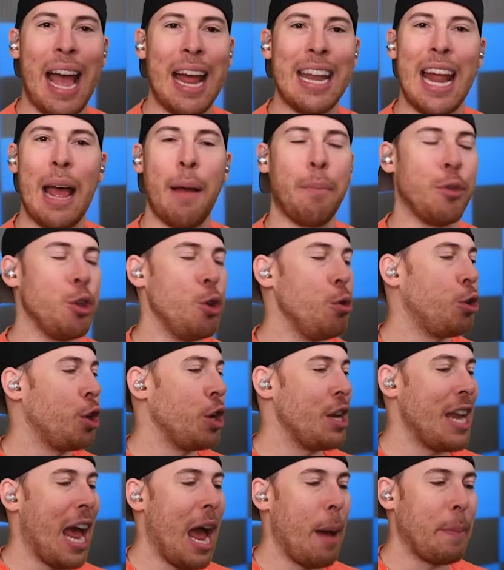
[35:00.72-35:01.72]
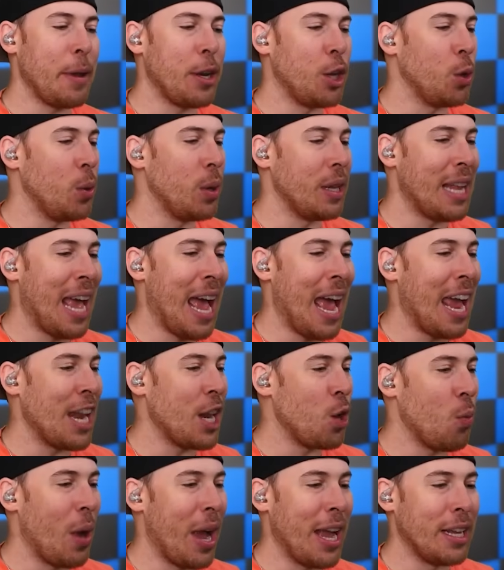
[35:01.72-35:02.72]
Catnap. You should not be doing that
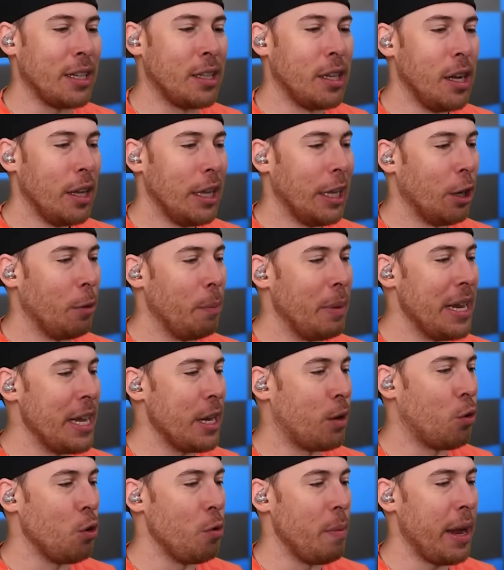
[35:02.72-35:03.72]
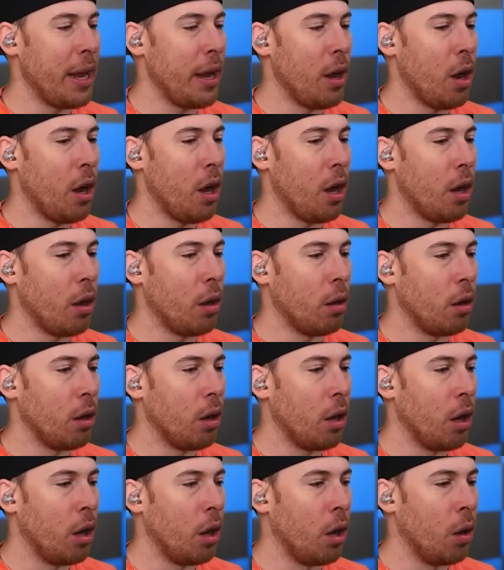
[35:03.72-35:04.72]
anyways, little mini crewmate. Uh,
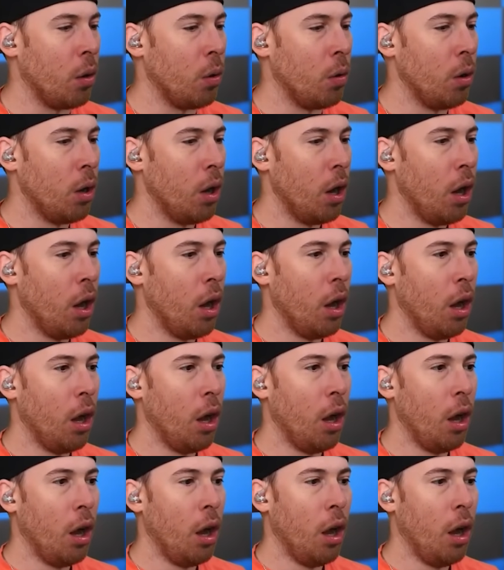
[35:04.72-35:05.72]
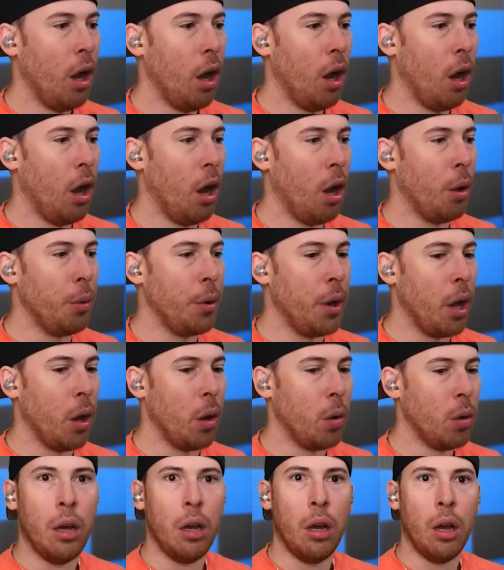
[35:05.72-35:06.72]
uh-oh. Oh,
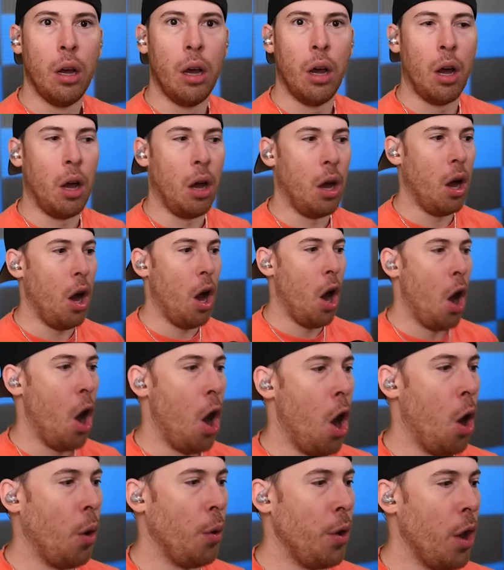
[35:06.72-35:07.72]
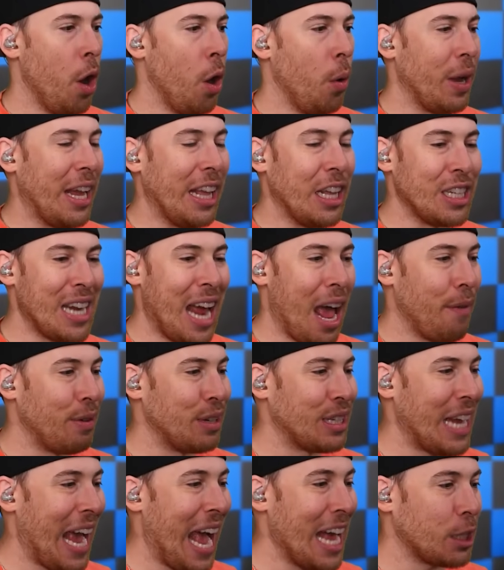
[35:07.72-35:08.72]
no. Oh, no. He doesn't have
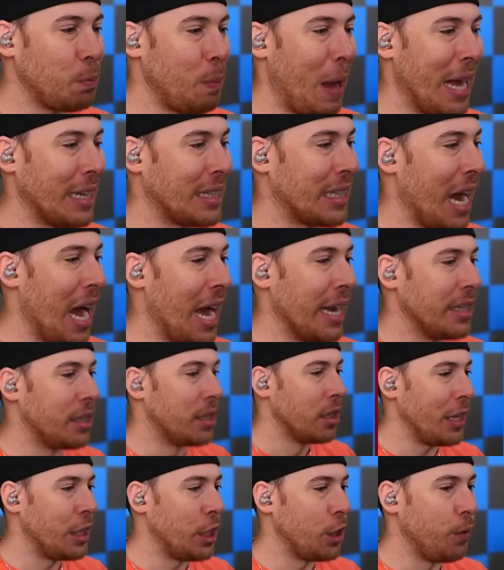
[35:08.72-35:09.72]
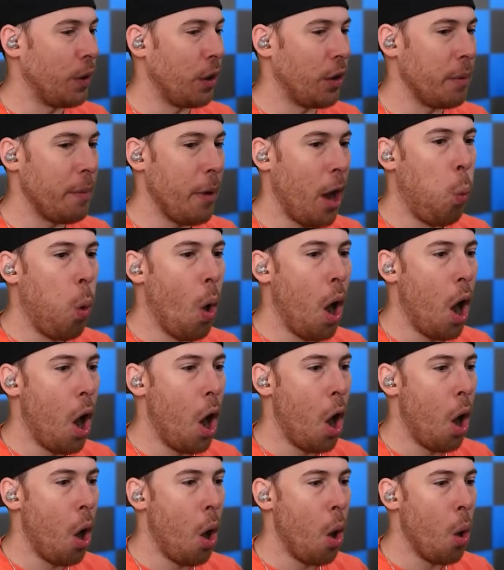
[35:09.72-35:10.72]
his gas mask, guys. This is very...
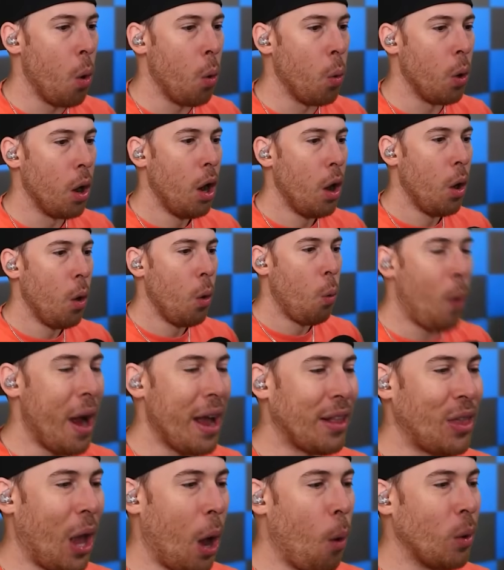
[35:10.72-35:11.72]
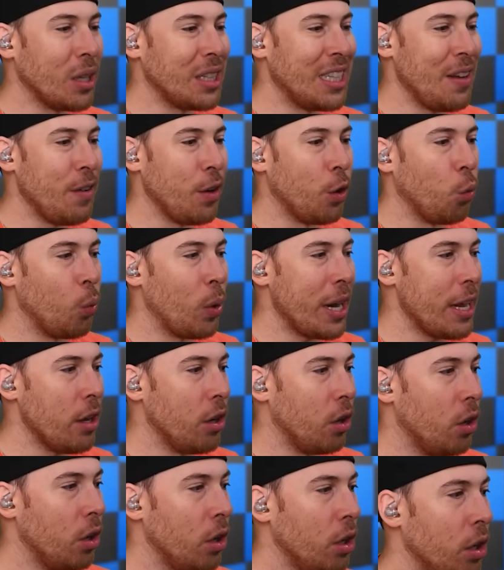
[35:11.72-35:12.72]
Whoa. Wait, that wasn't even
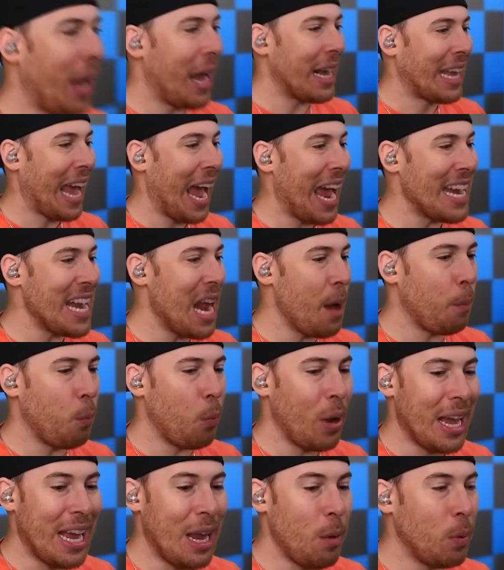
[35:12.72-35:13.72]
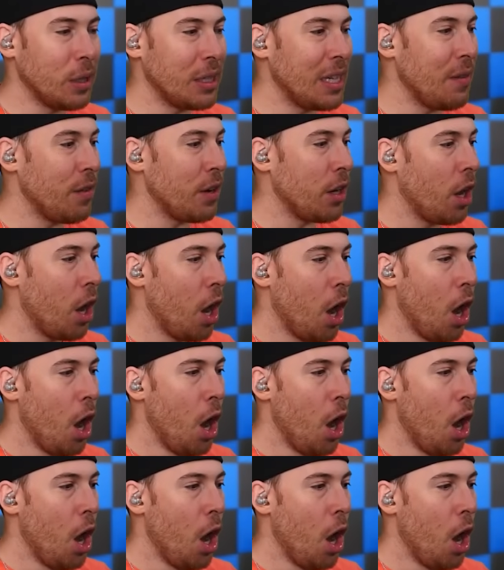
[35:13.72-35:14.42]
real. That catnap... Wait, he wasn't even...